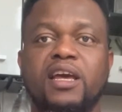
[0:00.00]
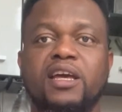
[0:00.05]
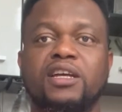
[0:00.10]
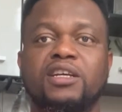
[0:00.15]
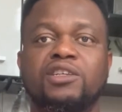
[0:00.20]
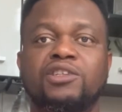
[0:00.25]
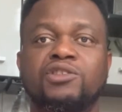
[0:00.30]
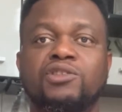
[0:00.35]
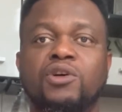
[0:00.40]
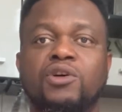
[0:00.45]

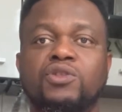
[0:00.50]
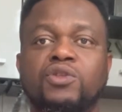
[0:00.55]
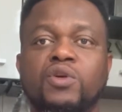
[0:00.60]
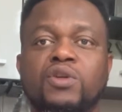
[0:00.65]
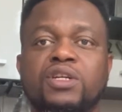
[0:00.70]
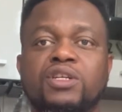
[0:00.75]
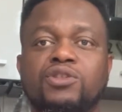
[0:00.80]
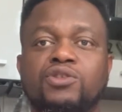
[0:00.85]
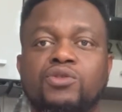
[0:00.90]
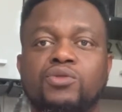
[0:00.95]
You also
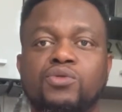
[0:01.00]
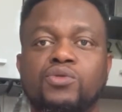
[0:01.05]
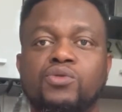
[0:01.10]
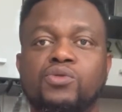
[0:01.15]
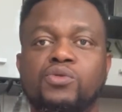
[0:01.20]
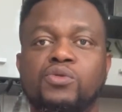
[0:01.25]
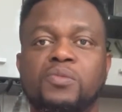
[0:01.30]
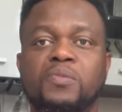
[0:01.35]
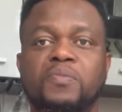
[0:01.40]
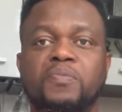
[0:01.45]
need
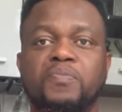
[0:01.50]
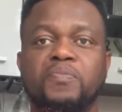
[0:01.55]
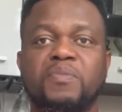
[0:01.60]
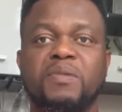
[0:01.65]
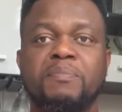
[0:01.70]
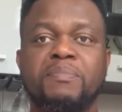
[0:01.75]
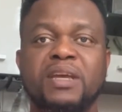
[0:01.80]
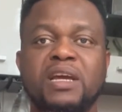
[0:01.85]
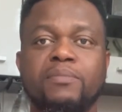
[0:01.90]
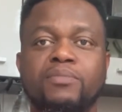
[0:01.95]
to
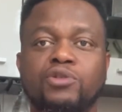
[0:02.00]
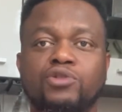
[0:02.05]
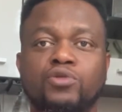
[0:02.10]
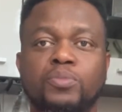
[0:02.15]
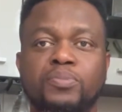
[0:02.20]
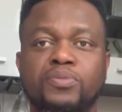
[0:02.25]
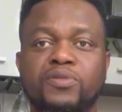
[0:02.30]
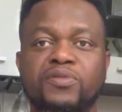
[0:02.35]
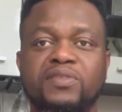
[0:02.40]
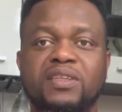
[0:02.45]
be able to
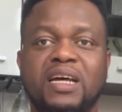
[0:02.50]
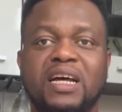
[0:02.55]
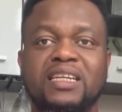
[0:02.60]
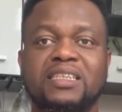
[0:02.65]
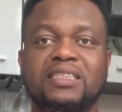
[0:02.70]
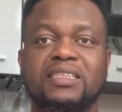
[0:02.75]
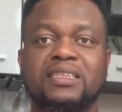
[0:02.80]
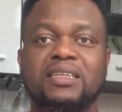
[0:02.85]
prove that